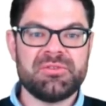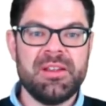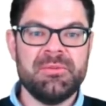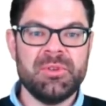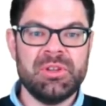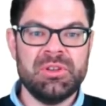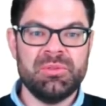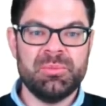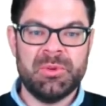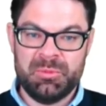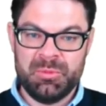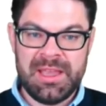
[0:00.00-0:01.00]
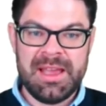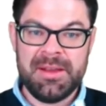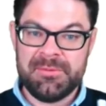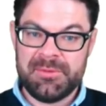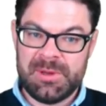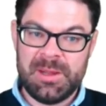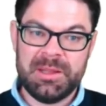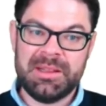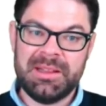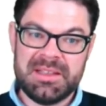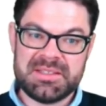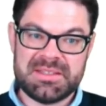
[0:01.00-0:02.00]
revenue, but we have a lot
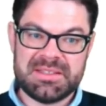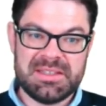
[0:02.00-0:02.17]
less